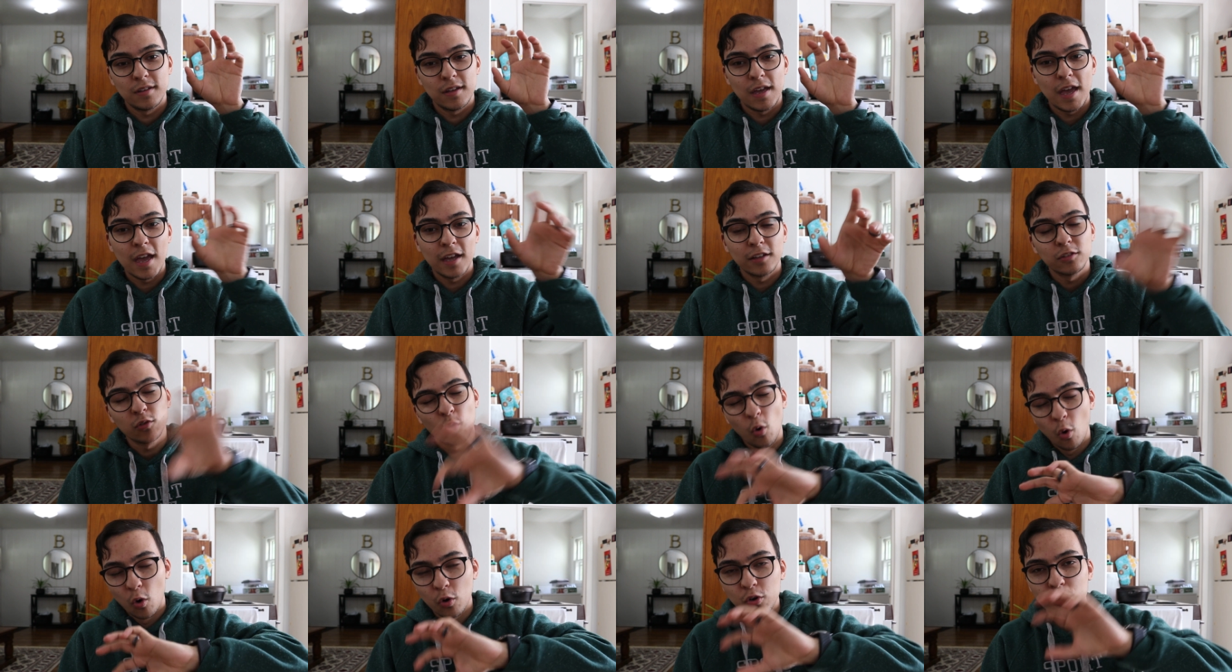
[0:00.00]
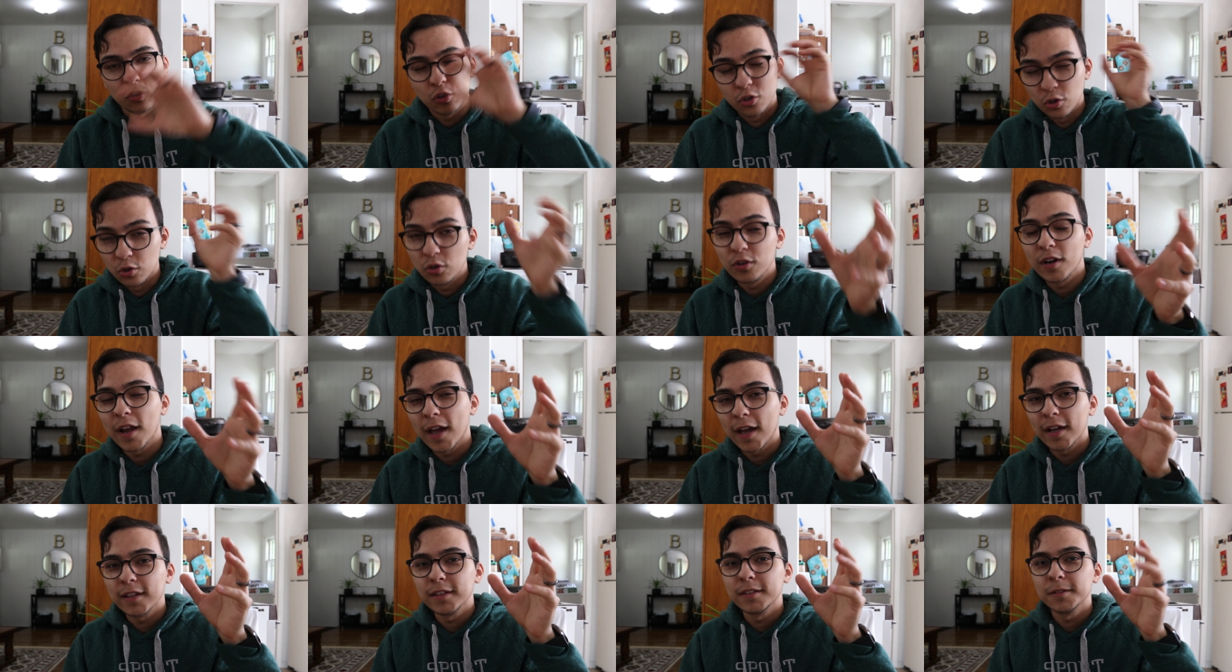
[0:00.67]
and or good
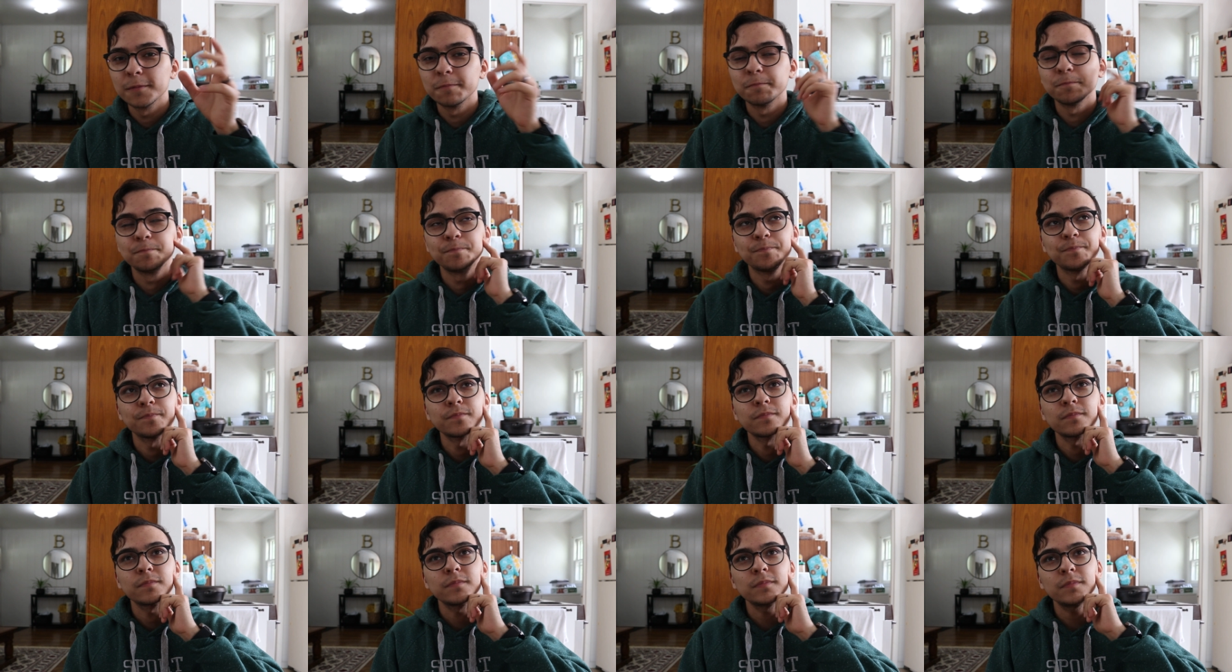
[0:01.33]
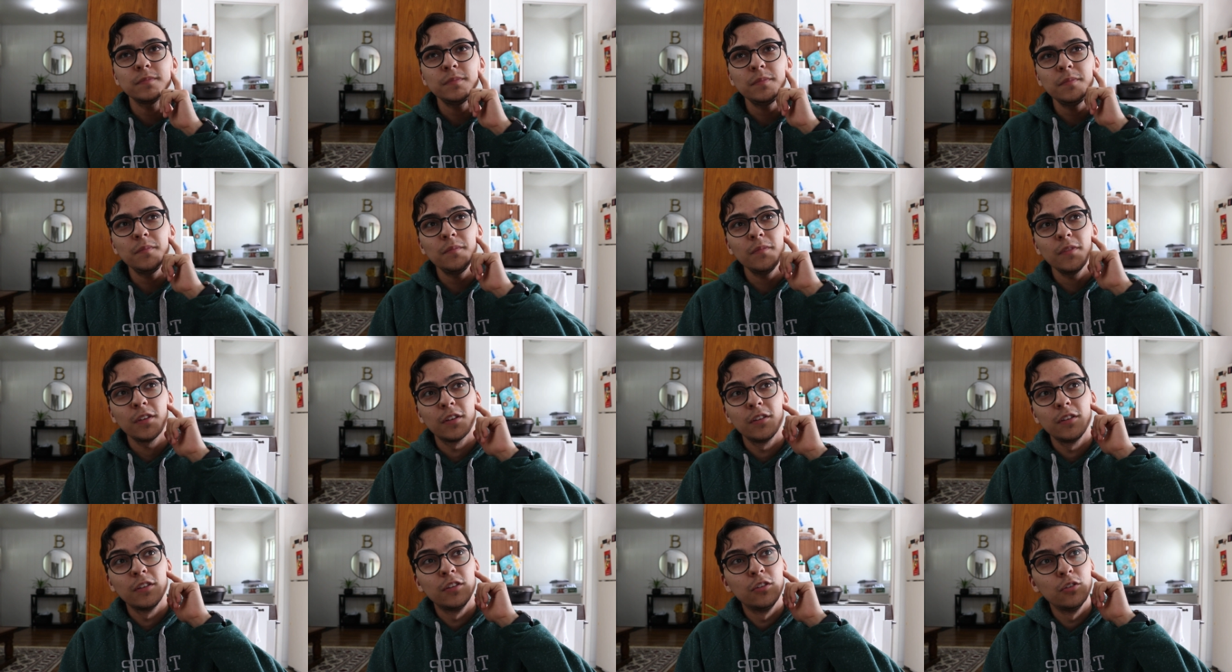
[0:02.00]
at,
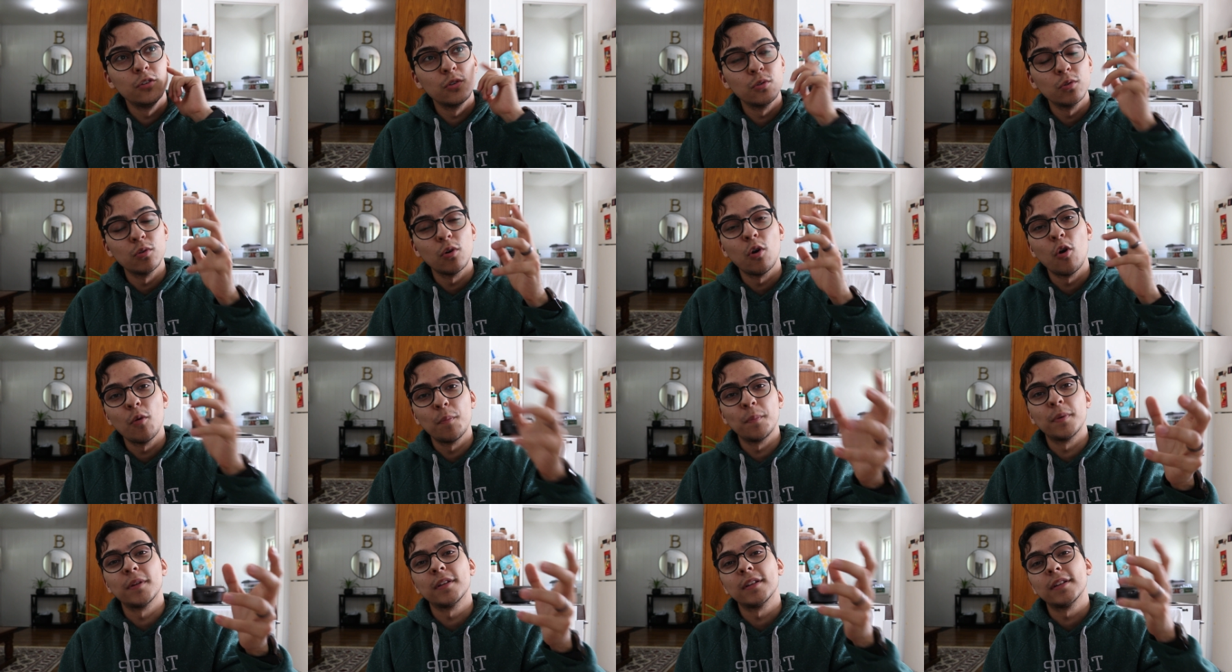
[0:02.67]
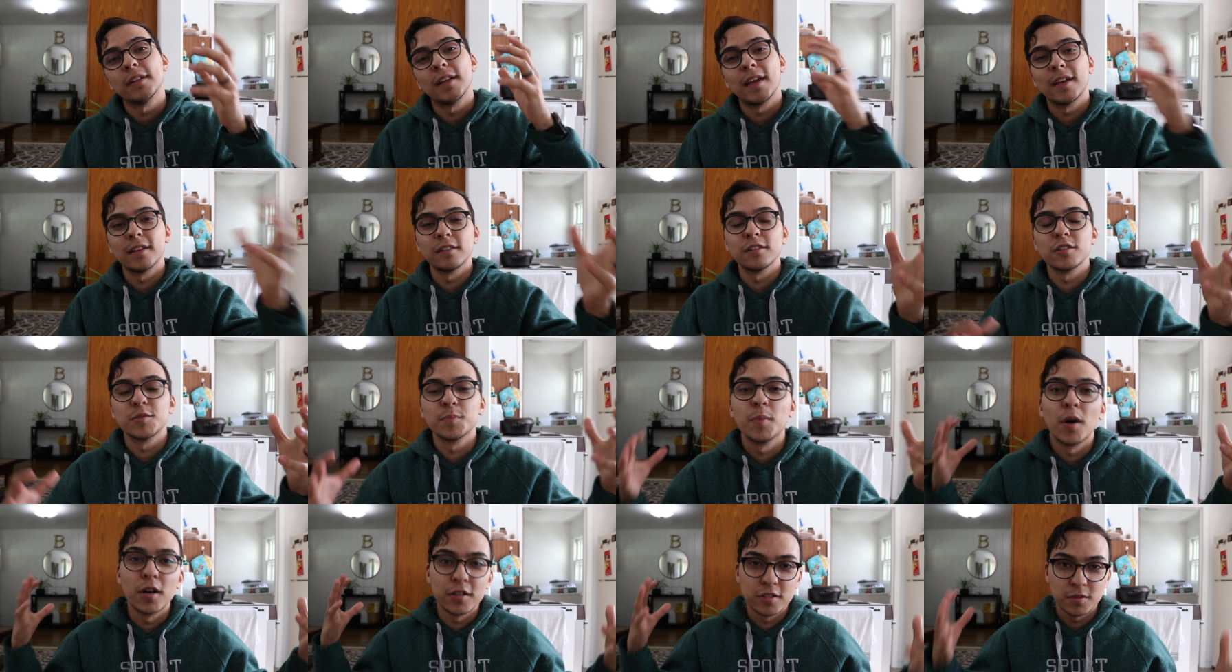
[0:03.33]
you open an endless
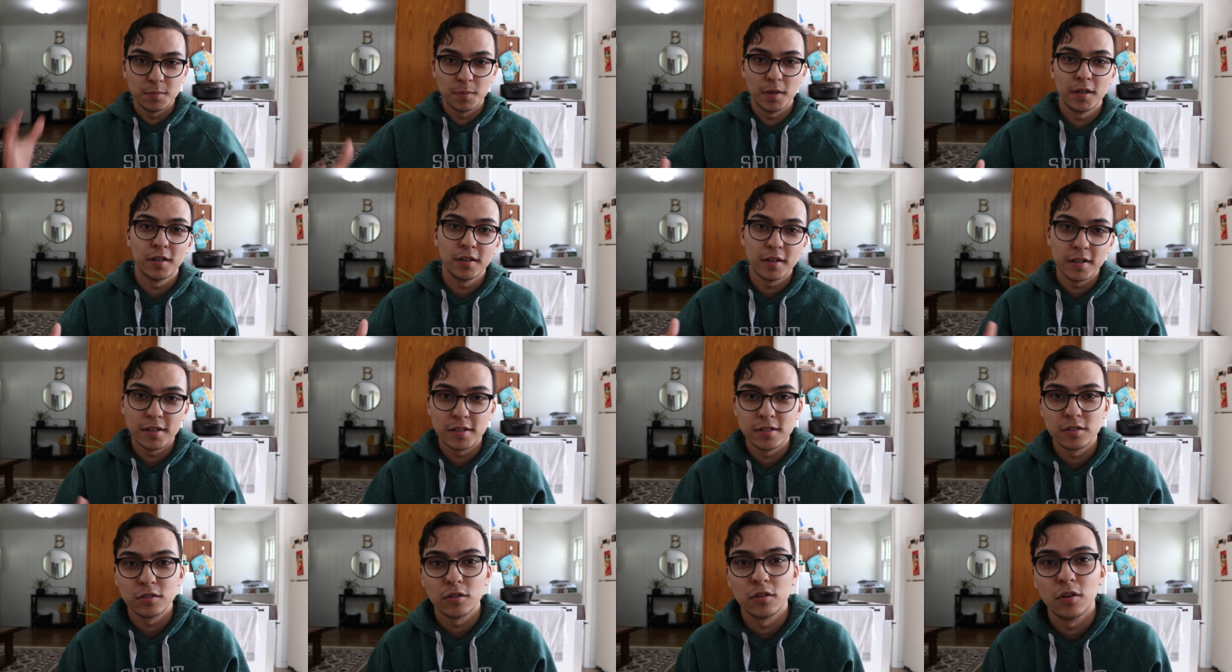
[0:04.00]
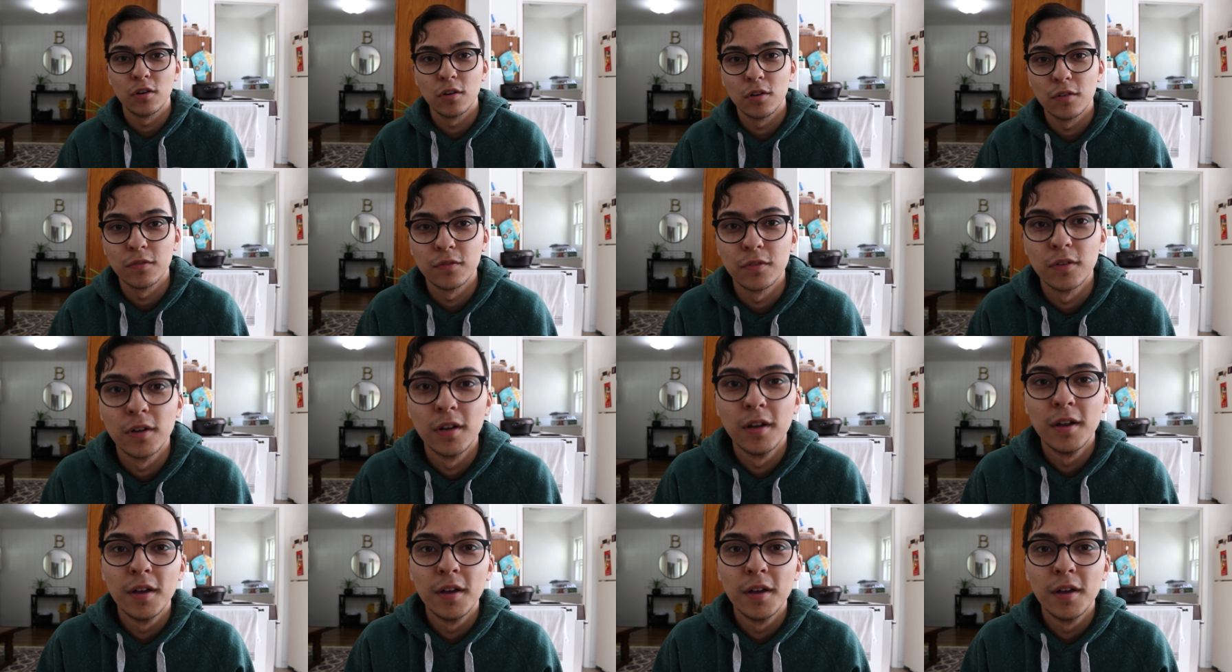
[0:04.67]
possibilities of